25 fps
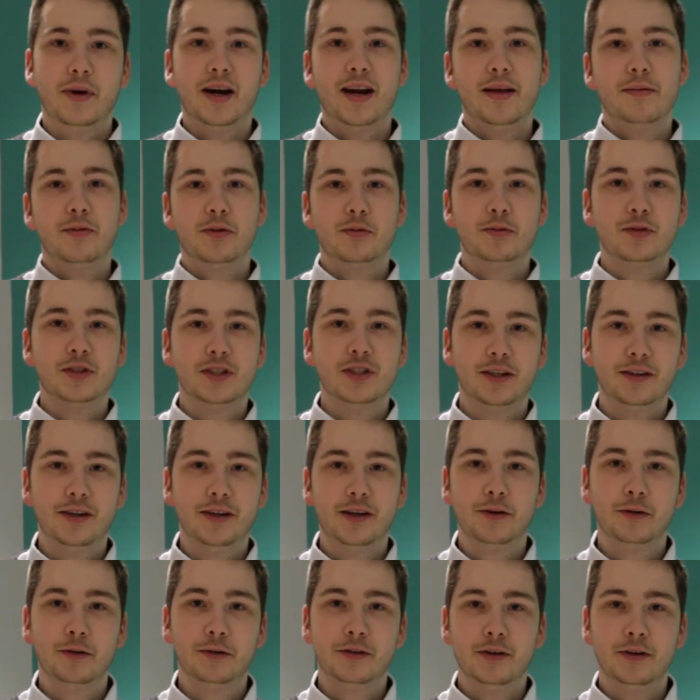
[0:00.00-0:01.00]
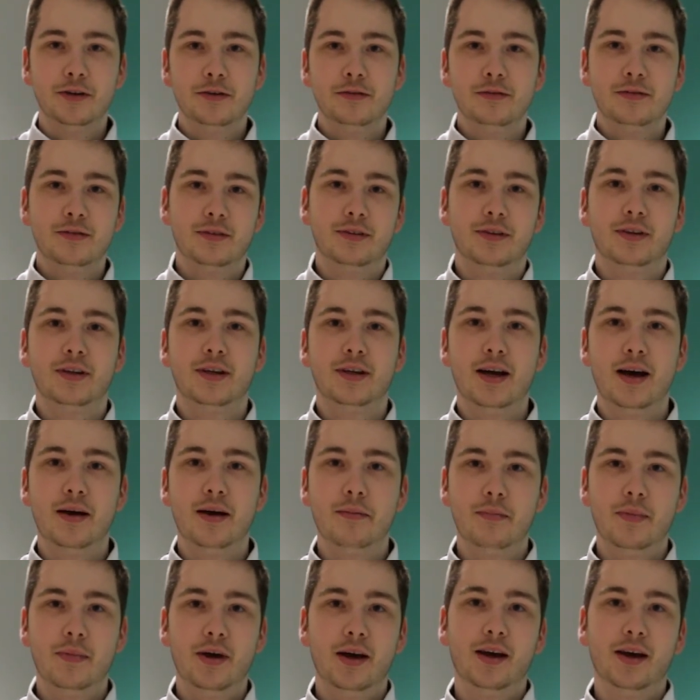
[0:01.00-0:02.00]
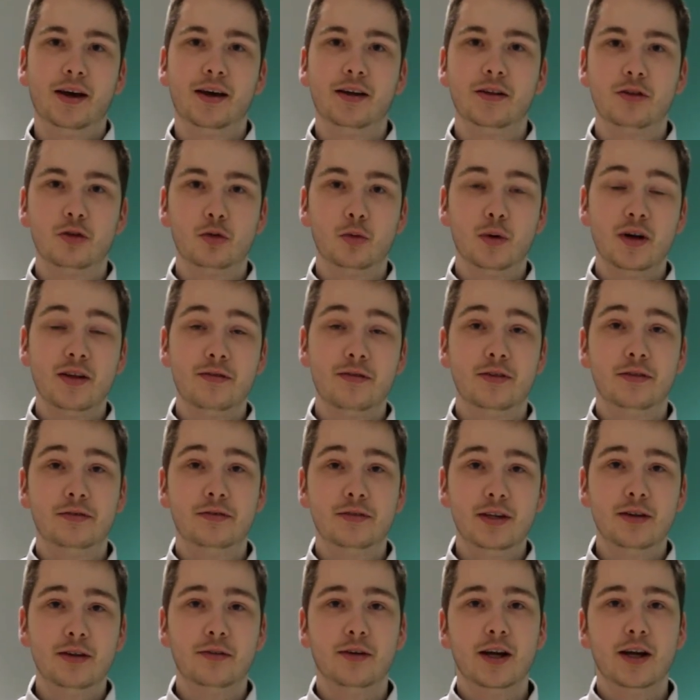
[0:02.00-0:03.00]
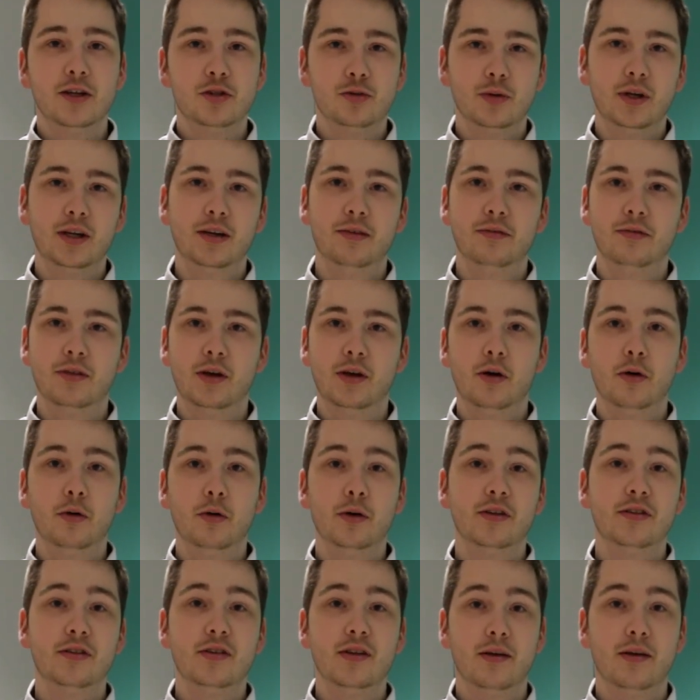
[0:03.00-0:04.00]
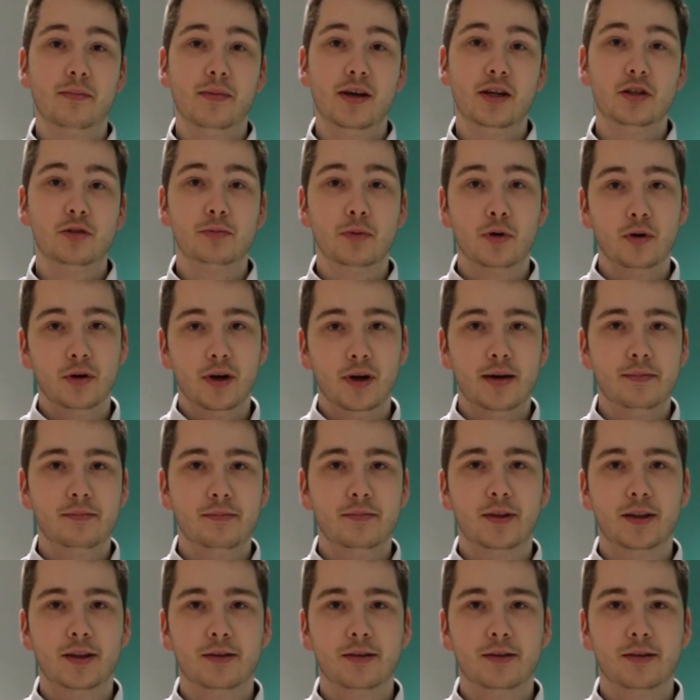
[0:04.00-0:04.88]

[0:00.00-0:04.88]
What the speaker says: My name is Michel Descotel, and I'm a 2015 graduate of the OSTMH program.